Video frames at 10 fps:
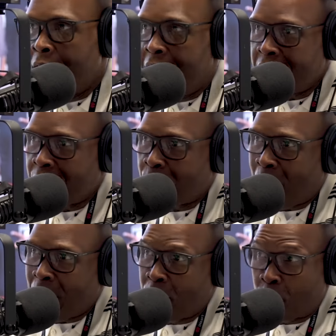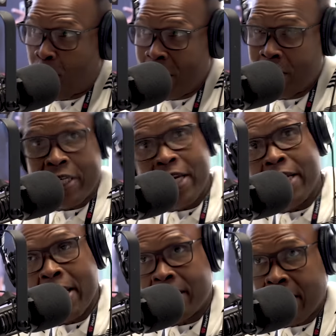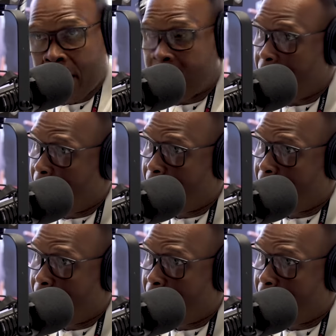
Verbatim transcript: This is one of those real DNA tests.